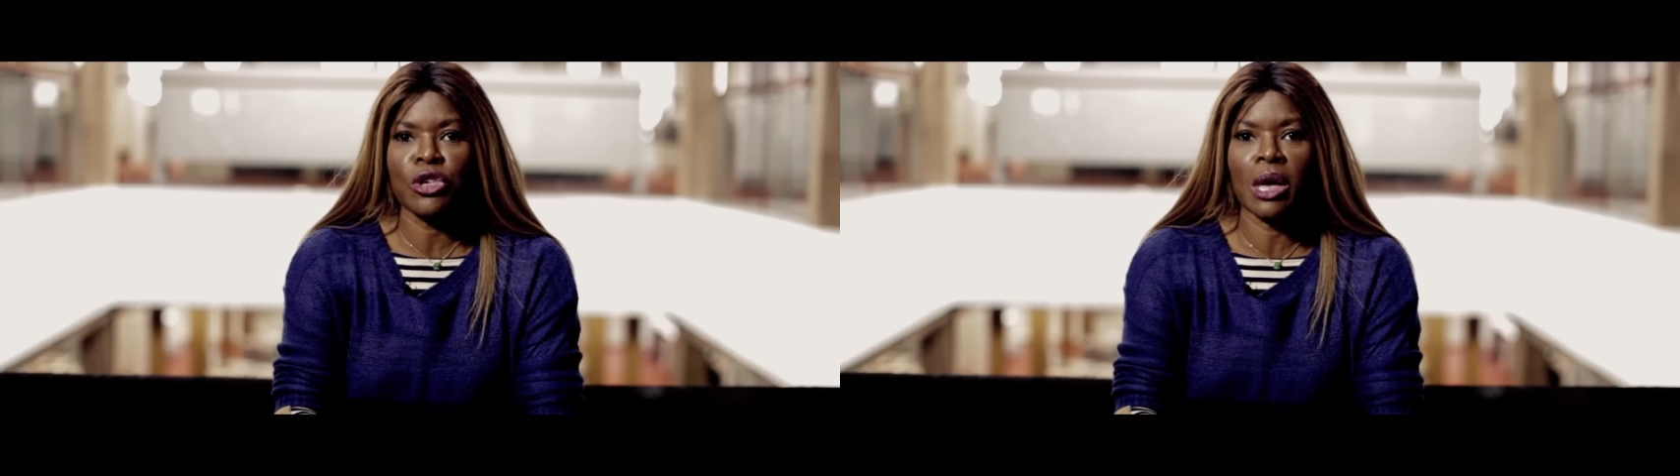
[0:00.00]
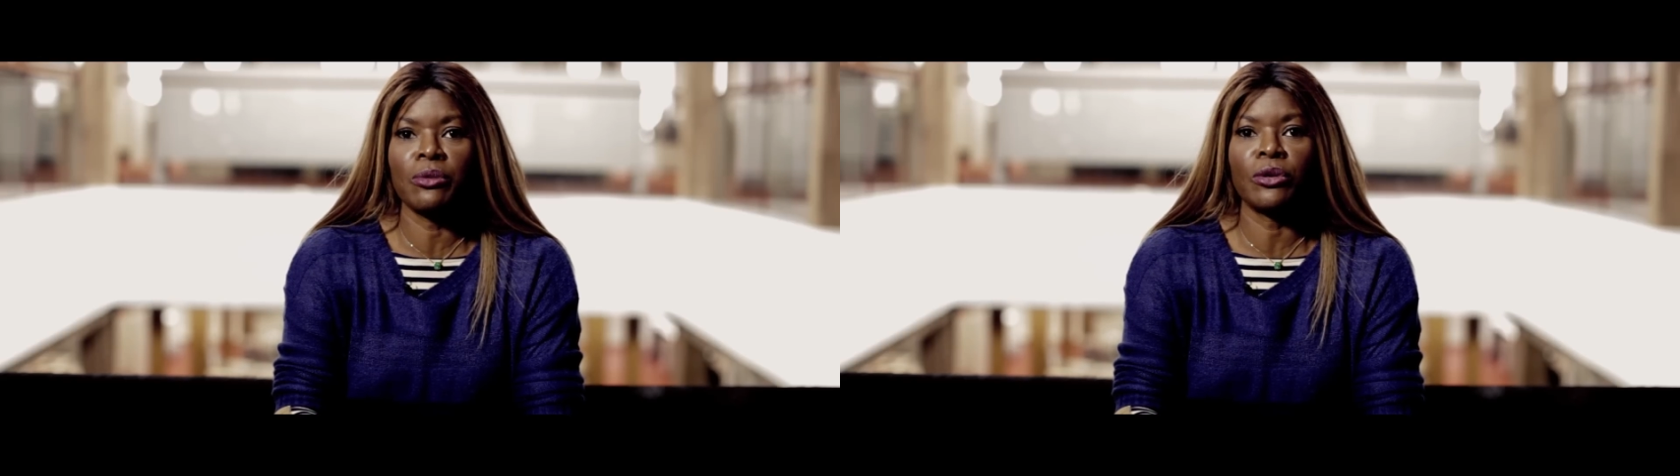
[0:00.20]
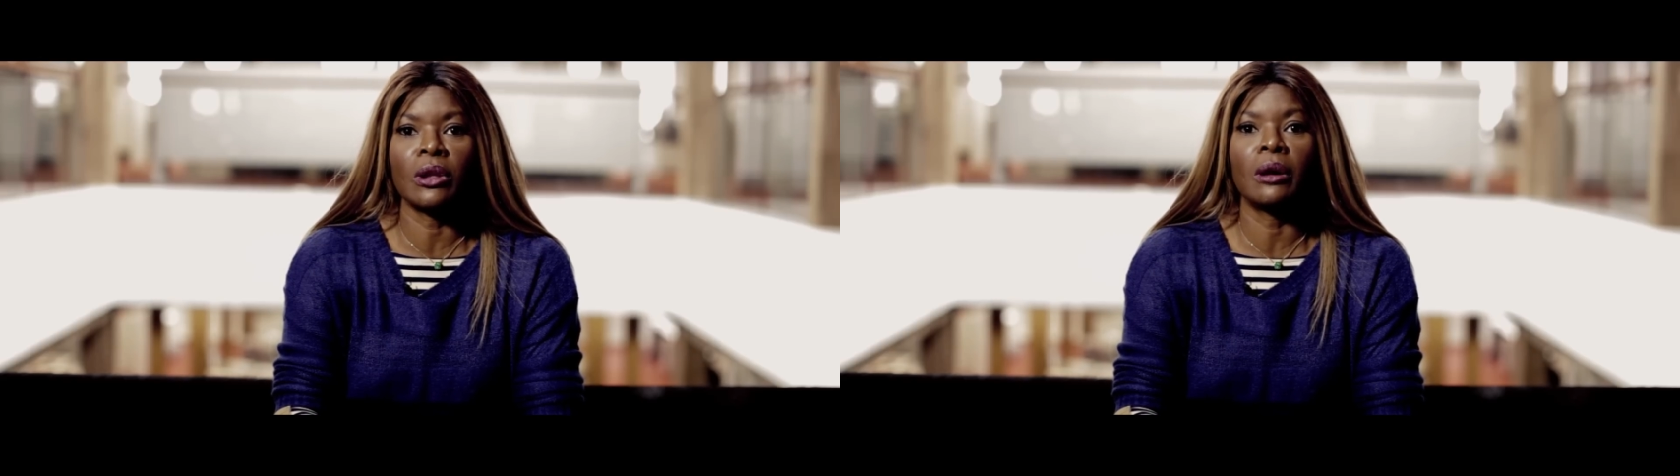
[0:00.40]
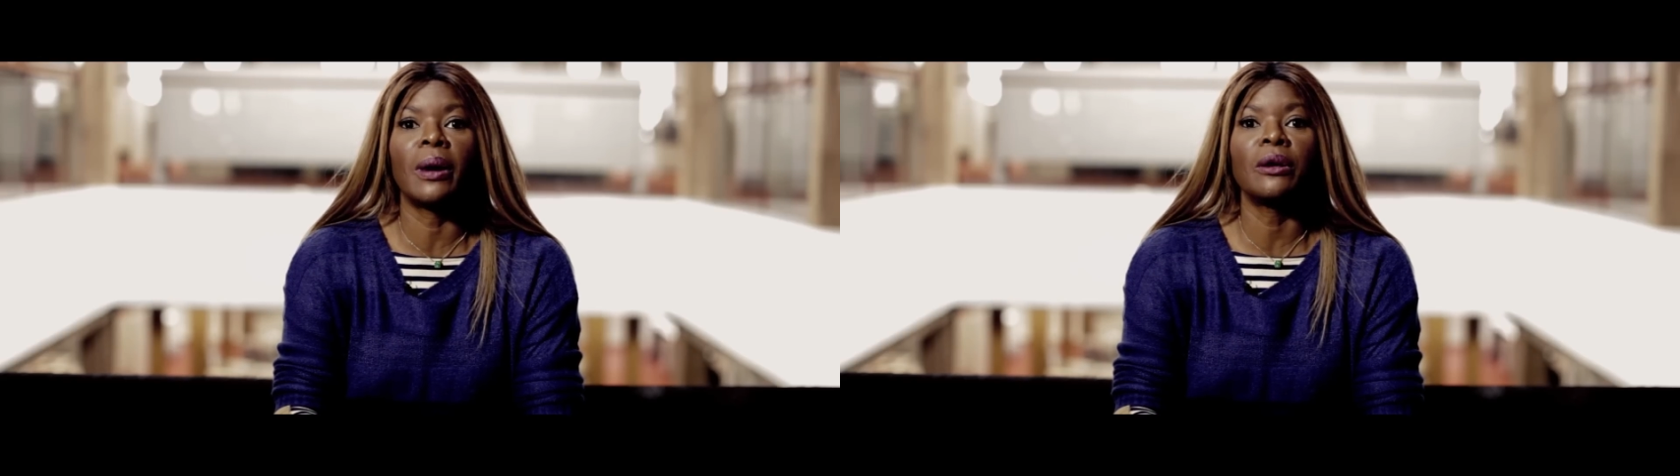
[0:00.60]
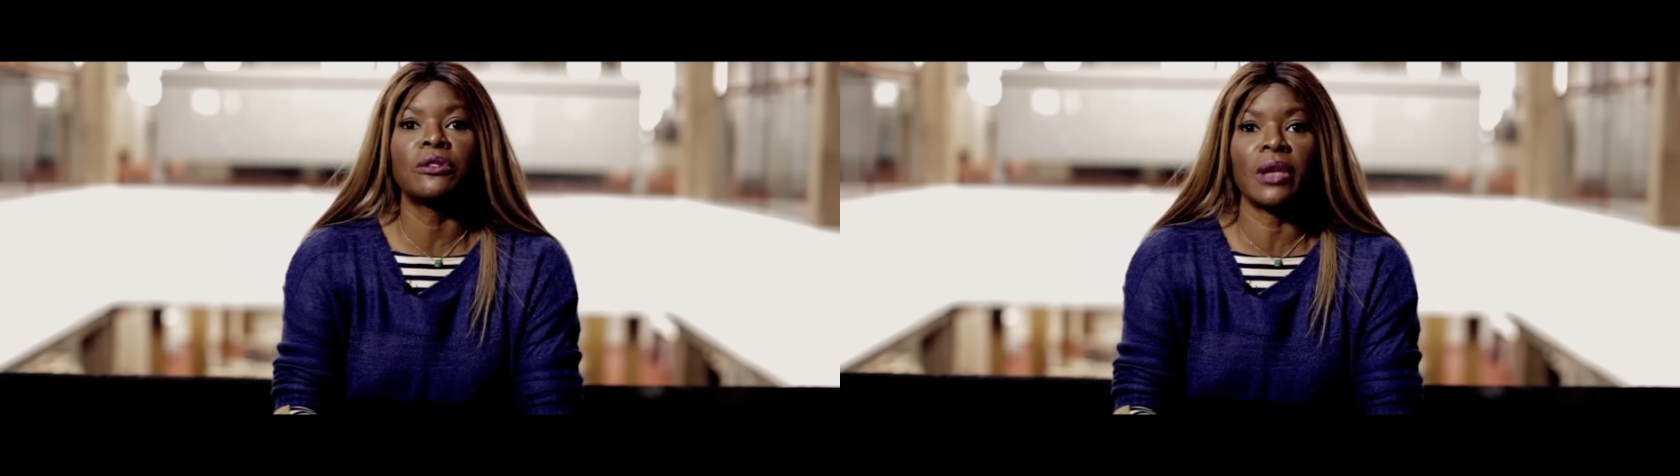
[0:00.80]
shameful
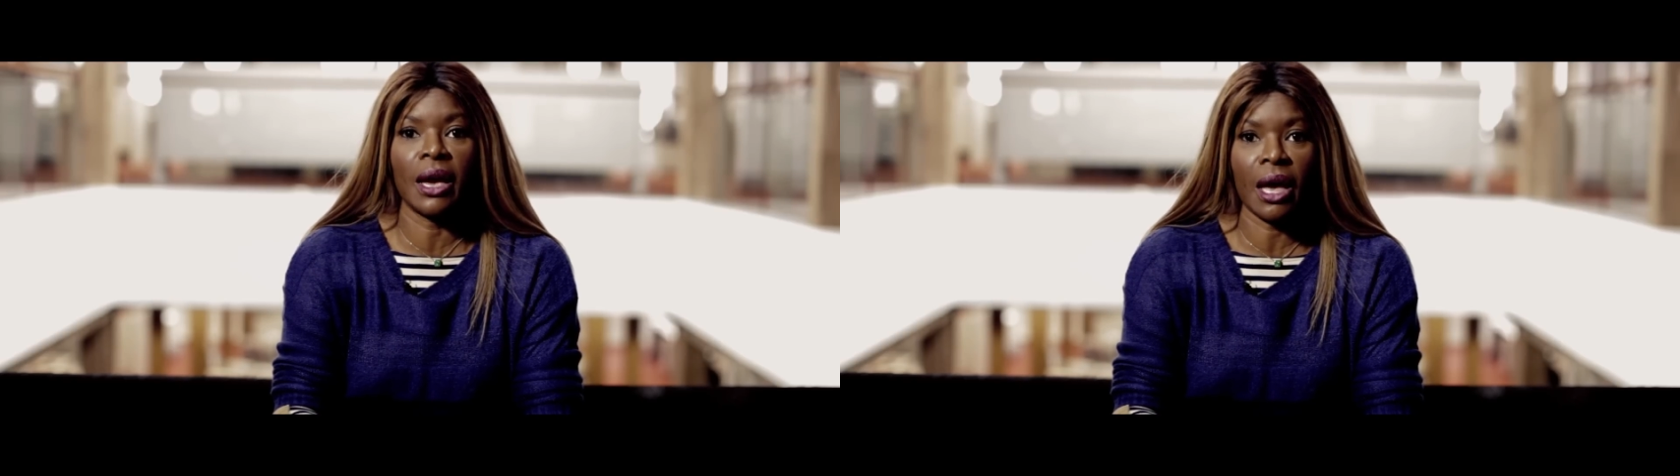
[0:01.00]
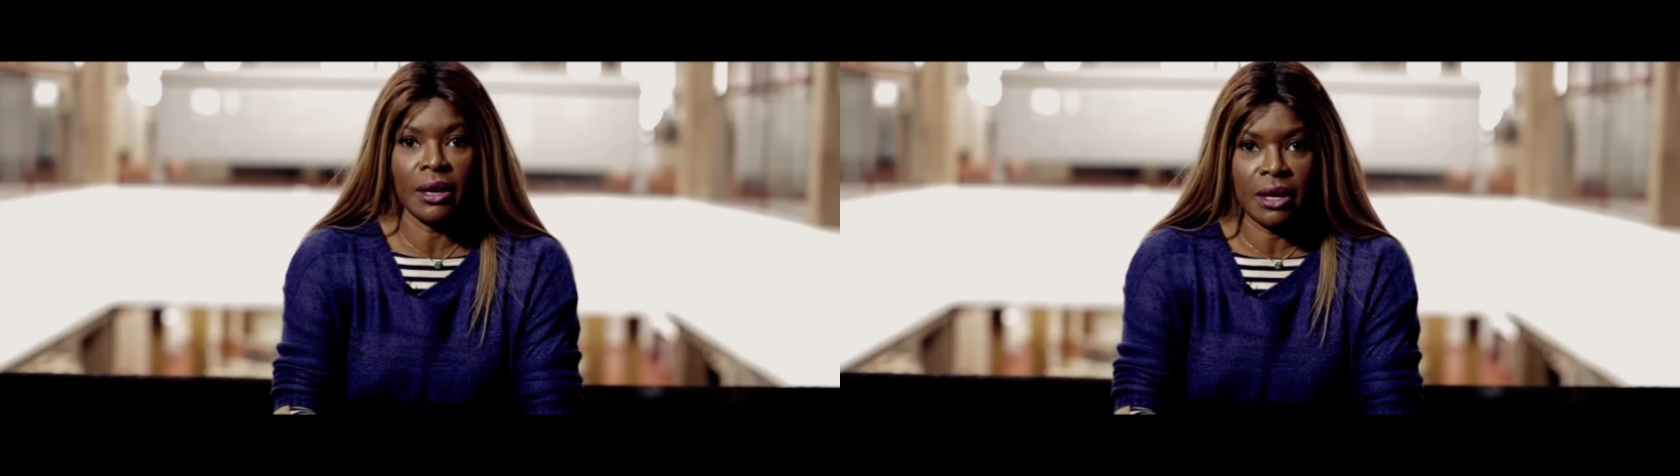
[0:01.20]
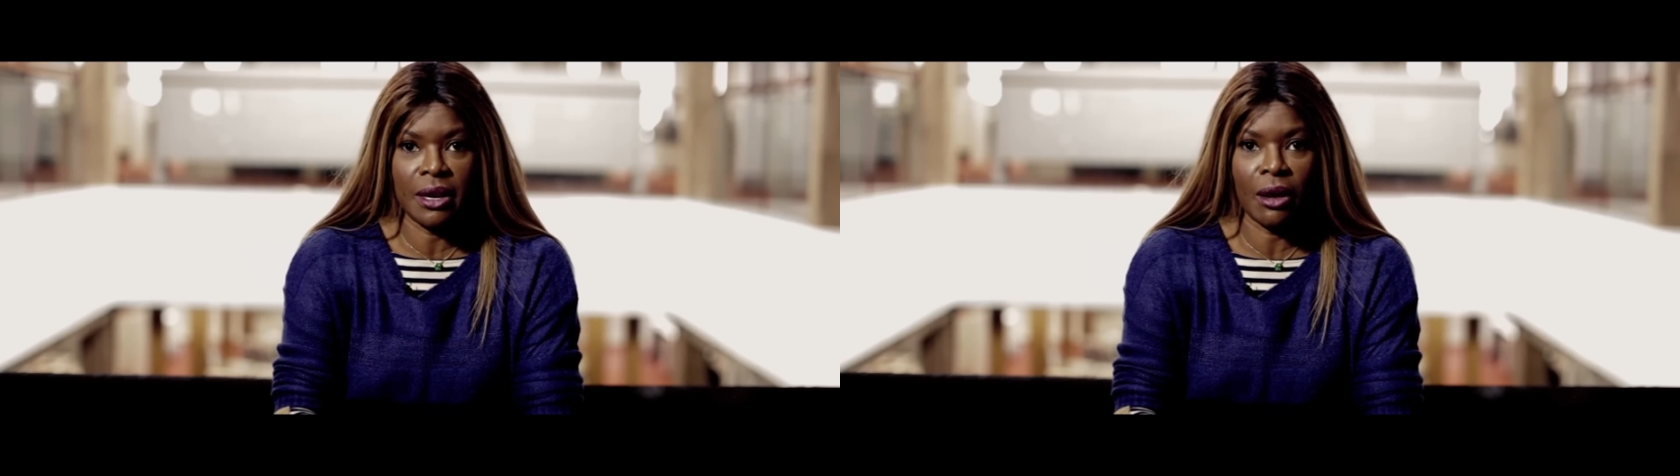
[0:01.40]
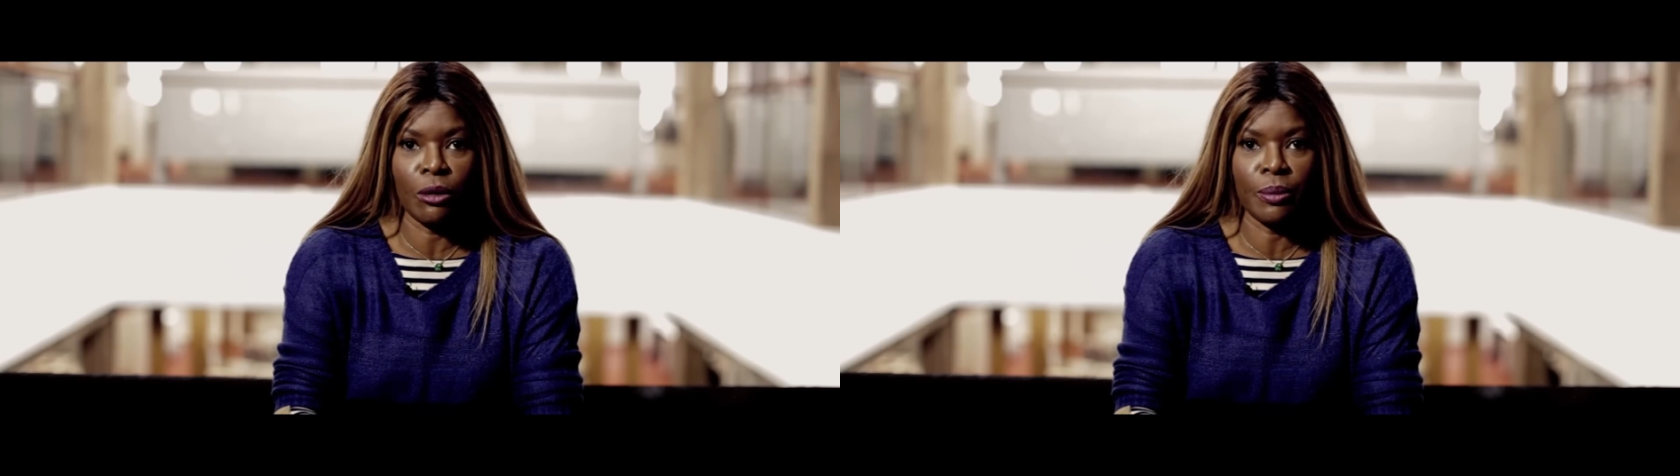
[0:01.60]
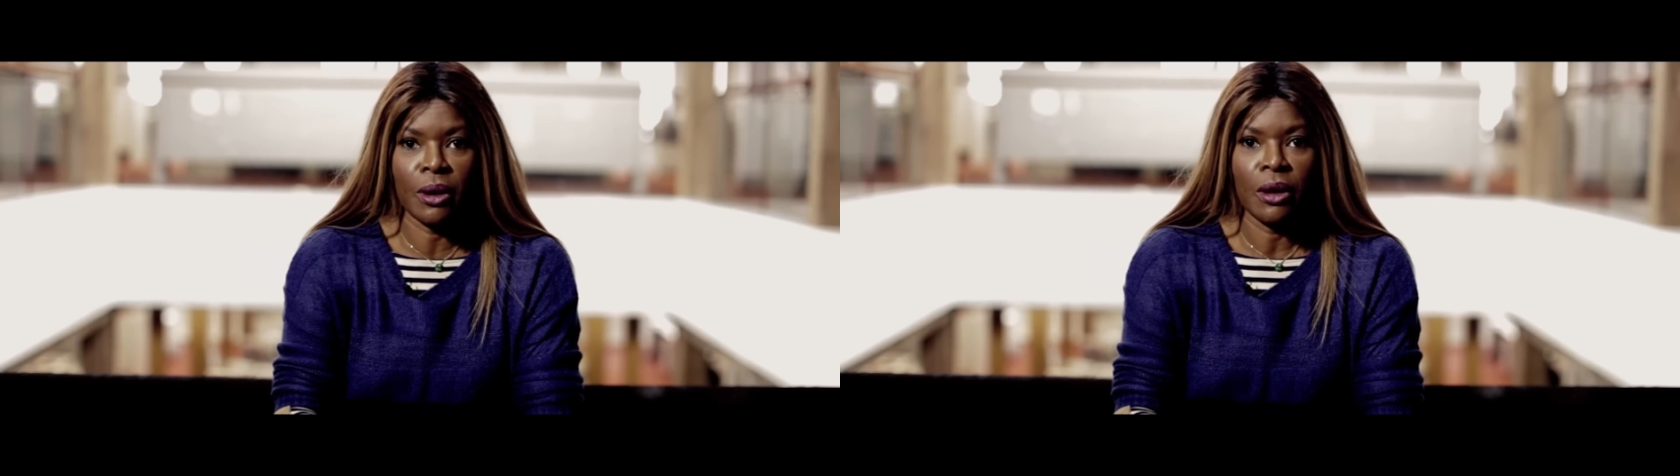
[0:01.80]
about saying, I need help.